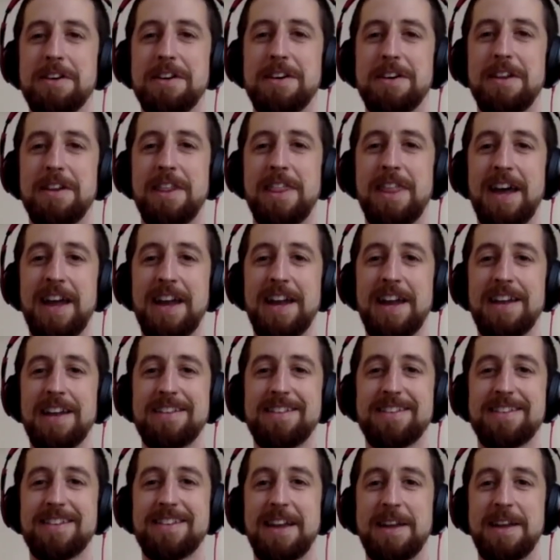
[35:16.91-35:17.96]
That
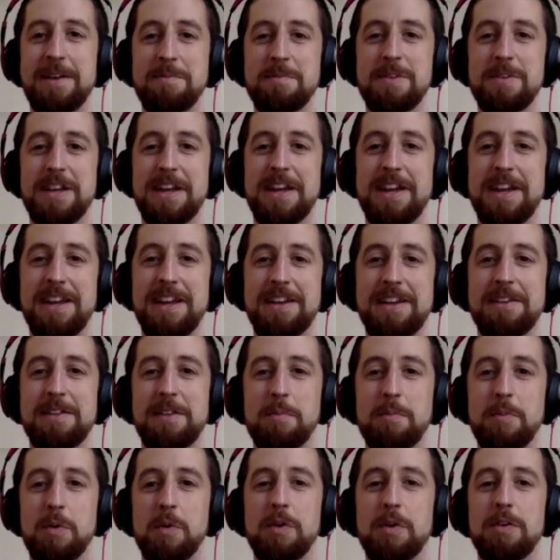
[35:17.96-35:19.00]
same day, the
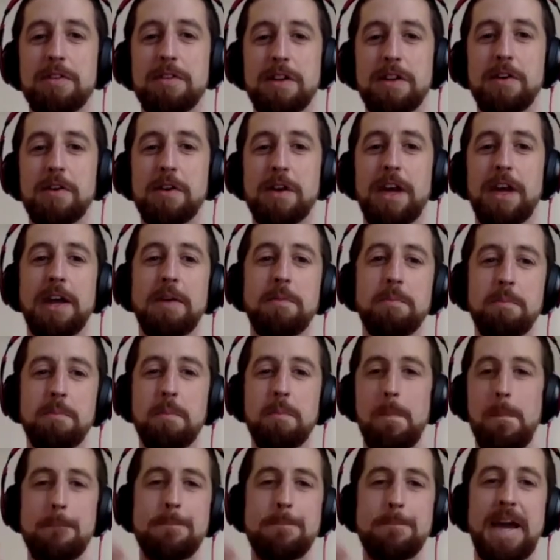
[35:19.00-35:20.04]
board said, okay,
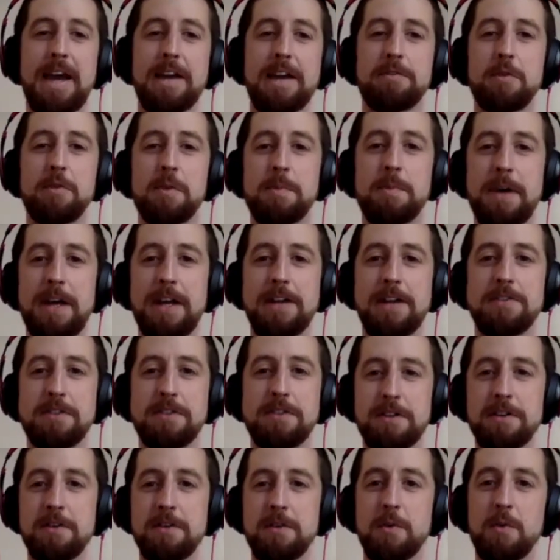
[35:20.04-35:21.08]
back to a
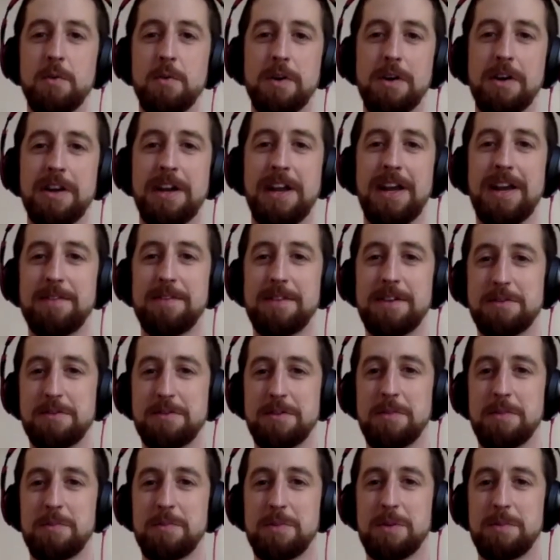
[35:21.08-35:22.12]
manager. We're going to have this
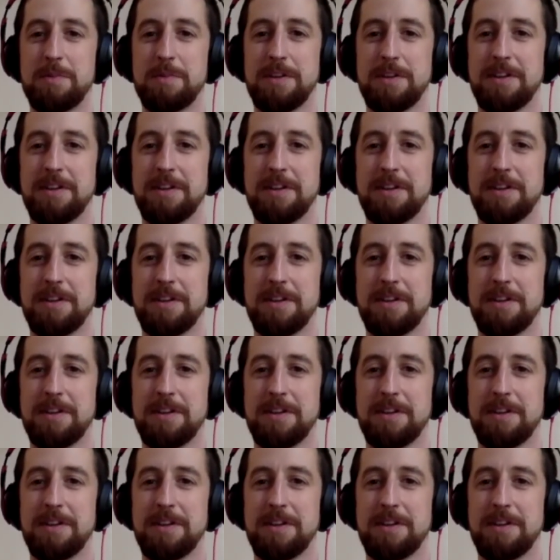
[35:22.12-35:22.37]
run properly.